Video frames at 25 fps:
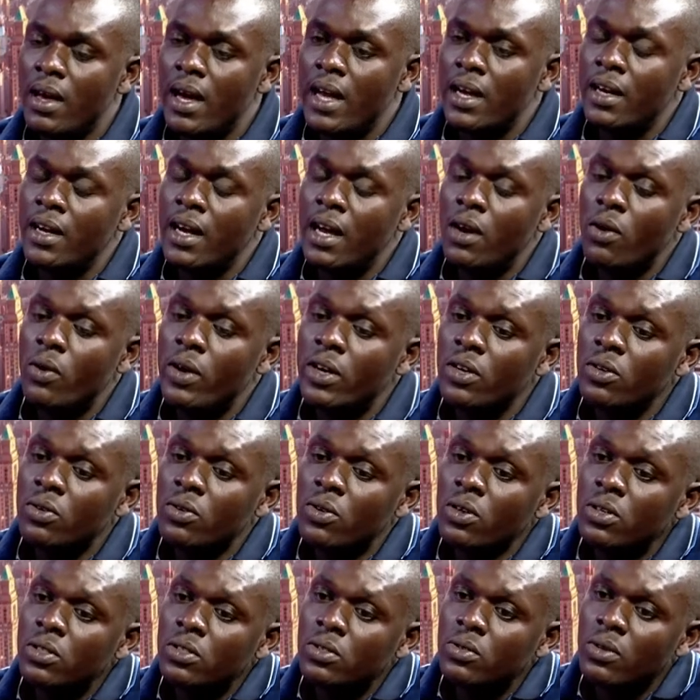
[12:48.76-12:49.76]
And now when you
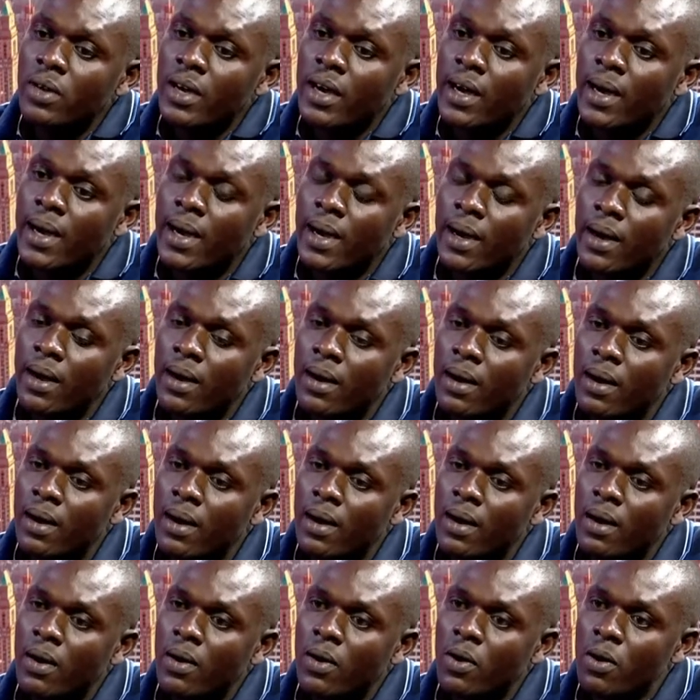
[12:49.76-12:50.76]
go to your
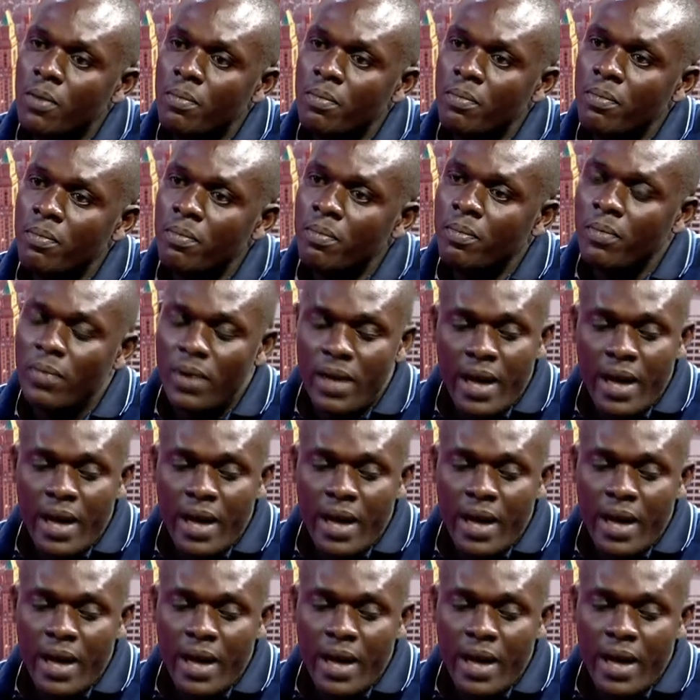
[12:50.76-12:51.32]
home,